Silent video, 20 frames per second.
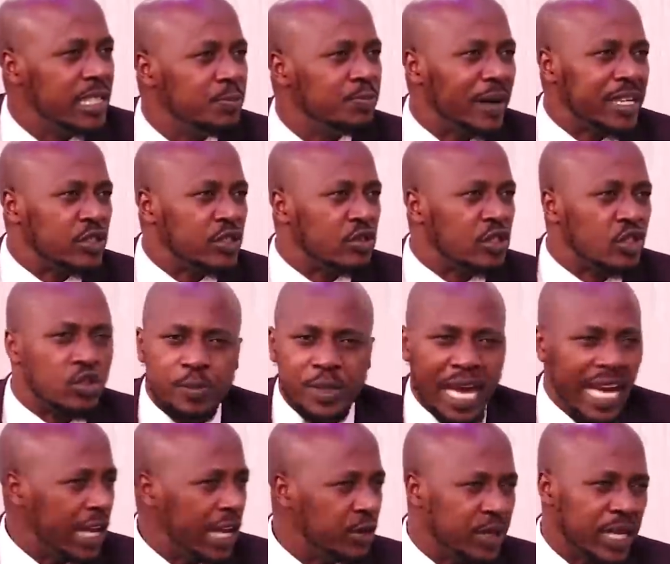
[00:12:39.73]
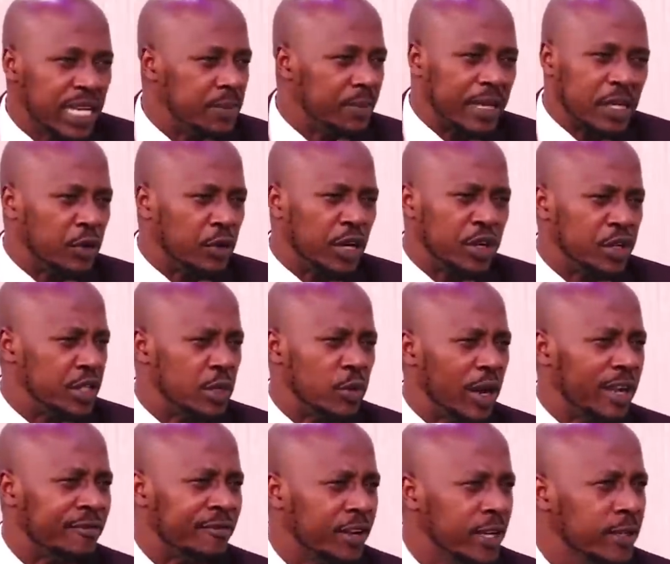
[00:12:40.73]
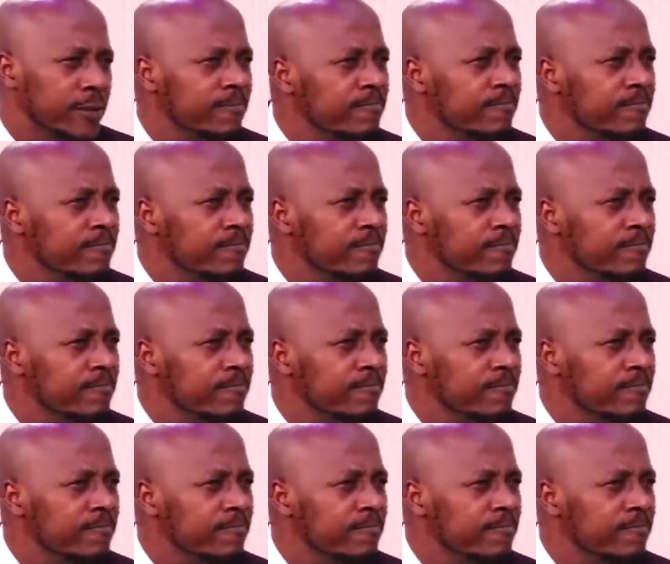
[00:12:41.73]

this person to be a healthy husband or a healthy wife.